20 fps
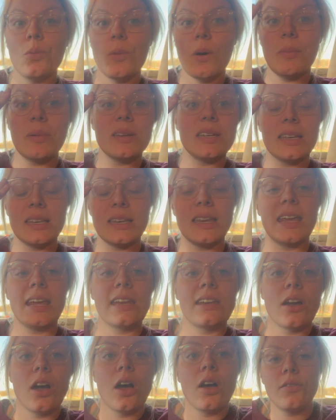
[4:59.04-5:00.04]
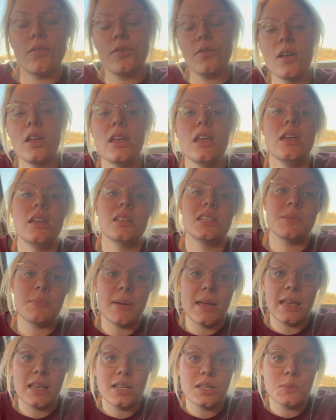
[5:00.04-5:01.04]
what we didn't need off to
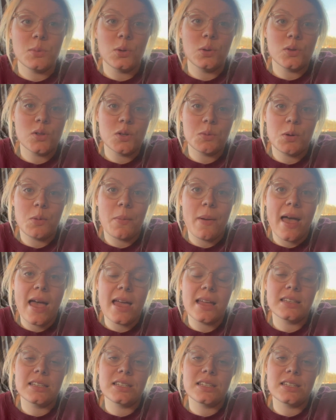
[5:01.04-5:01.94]
make us more double bed.